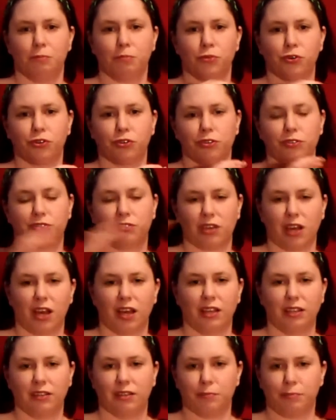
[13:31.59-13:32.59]
more
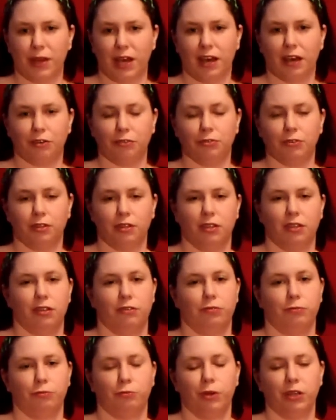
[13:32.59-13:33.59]
signs about
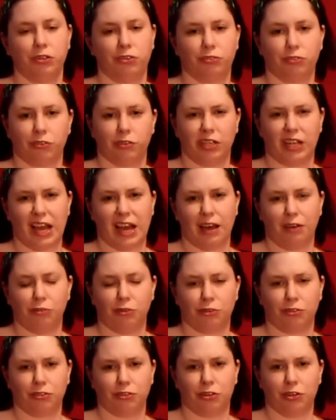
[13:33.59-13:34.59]
when certain
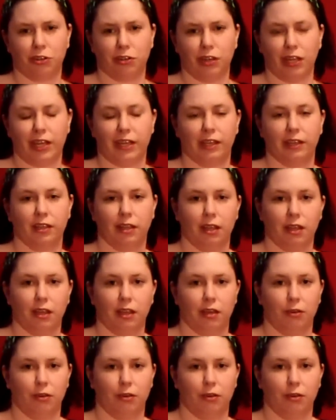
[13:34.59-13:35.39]
hours are, like